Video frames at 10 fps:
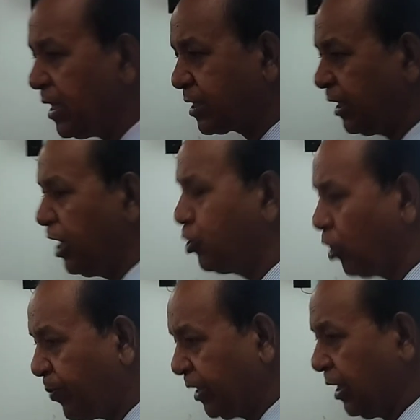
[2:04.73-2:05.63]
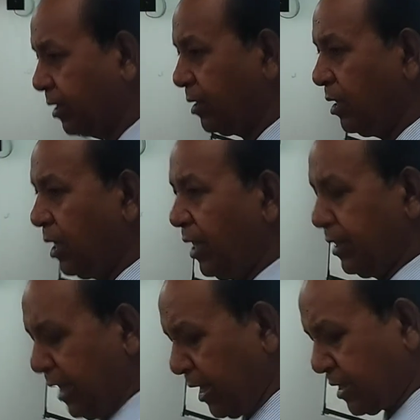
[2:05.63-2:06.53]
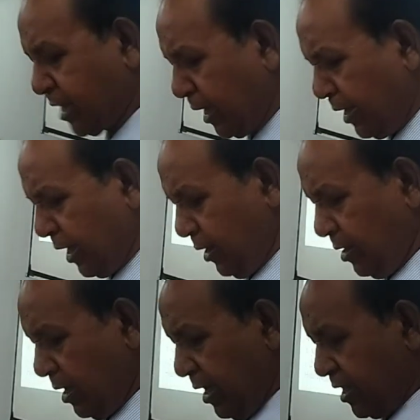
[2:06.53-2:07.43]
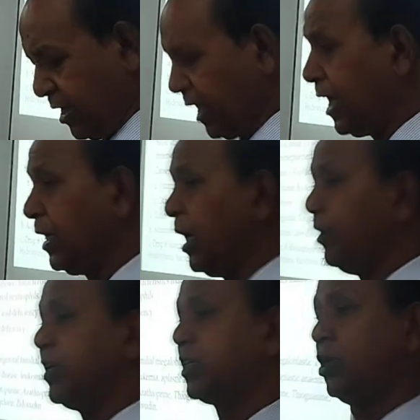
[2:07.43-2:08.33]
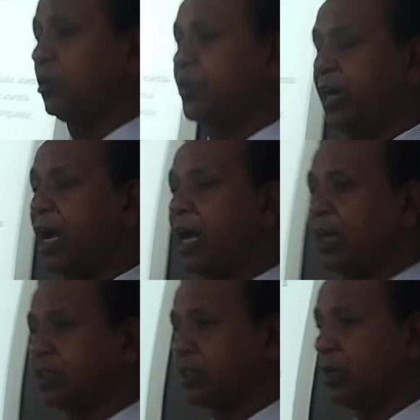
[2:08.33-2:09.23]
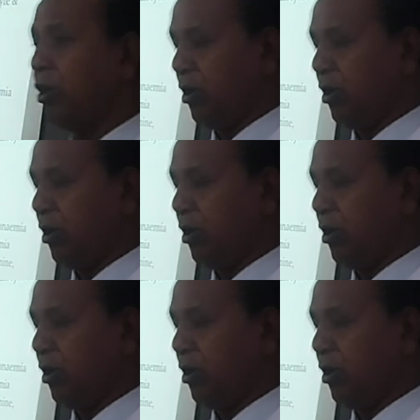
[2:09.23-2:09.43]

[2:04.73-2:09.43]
means idiopathic. Then secondary. Secondary means due to drugs,